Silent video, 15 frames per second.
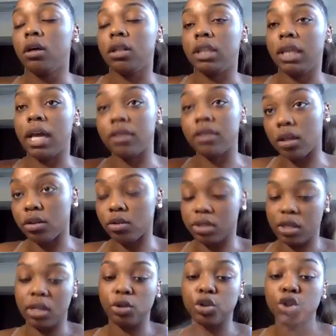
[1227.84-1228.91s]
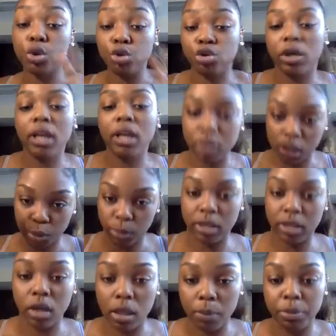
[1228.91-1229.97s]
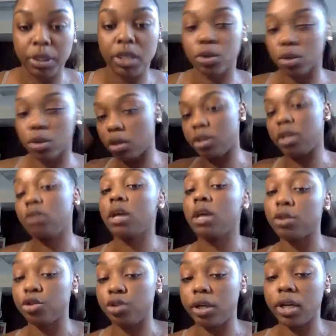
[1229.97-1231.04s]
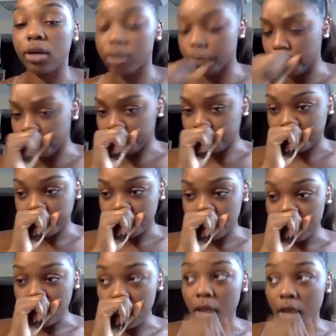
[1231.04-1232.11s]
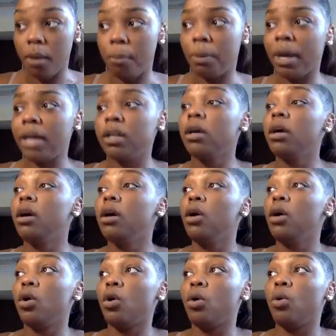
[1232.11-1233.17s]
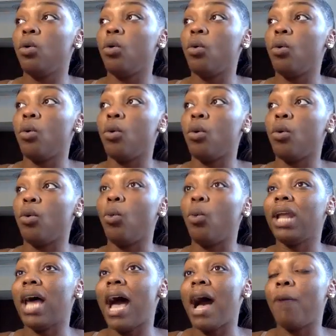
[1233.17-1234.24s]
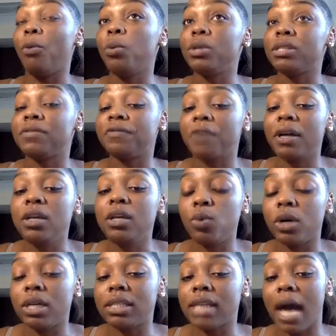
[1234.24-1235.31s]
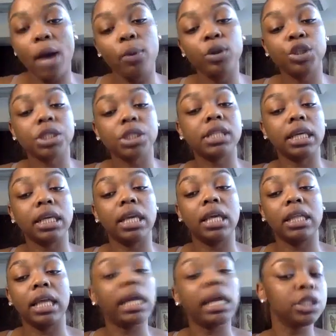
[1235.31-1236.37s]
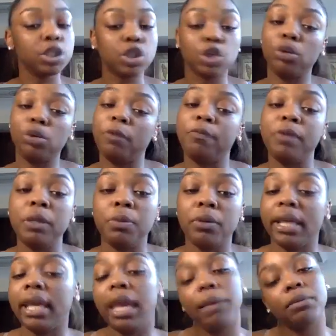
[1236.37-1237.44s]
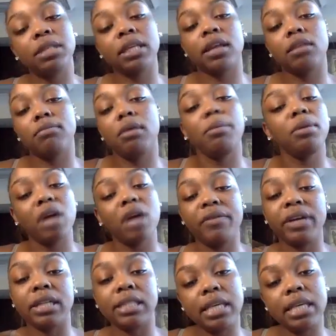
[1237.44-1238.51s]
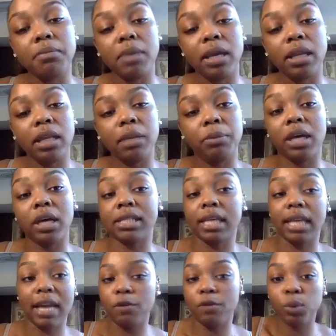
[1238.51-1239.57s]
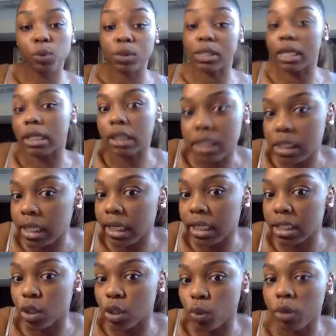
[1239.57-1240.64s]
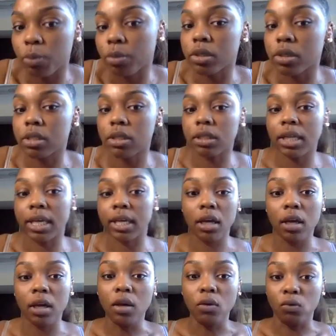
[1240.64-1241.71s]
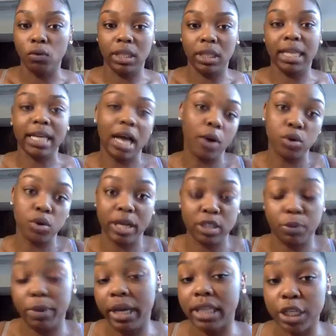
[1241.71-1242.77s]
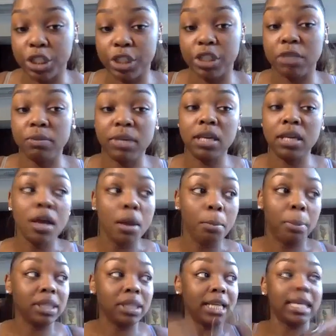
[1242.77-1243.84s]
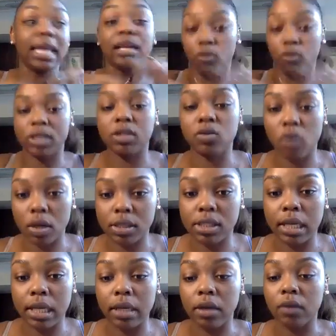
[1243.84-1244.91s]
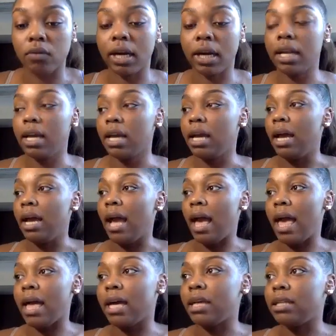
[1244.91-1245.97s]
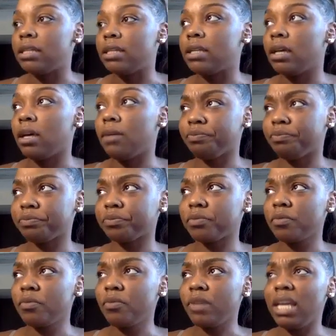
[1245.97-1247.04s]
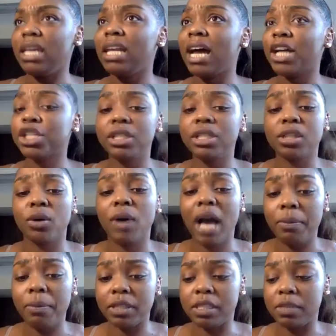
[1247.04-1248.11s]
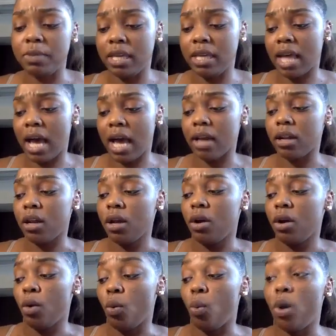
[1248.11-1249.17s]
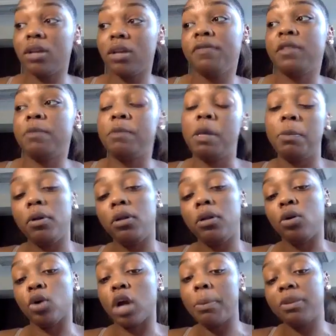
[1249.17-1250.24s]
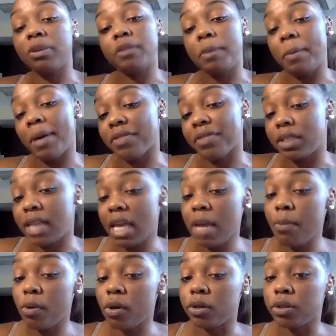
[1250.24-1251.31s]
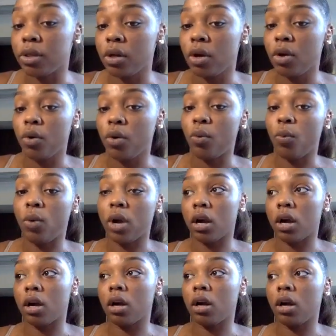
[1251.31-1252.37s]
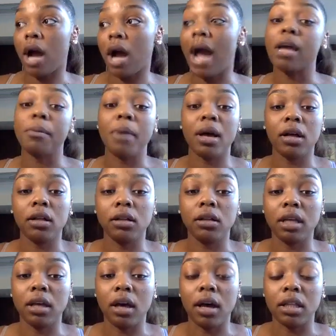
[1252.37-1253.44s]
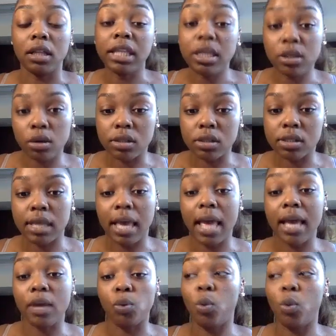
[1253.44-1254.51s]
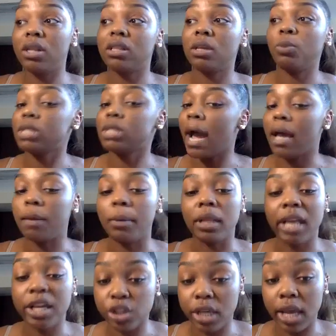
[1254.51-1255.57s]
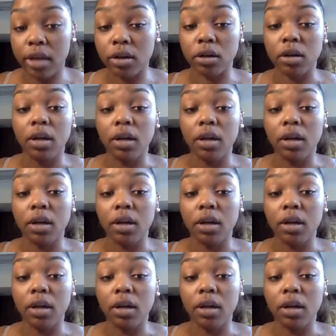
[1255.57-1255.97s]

the, the there's an, there's two trade houses within the company so they're, they're the other trade house but what what was funny was I was just thinking like it's just a group of people that came together. Maybe they're having a team meeting because like everyone was like listening into this one person, like really like how you guys are paying attention to me, but like in a restaurant setting, right? And it actually so happened to be that one of the people or a couple of the people at the table were IML uh, leaders, and one of them was IML educator,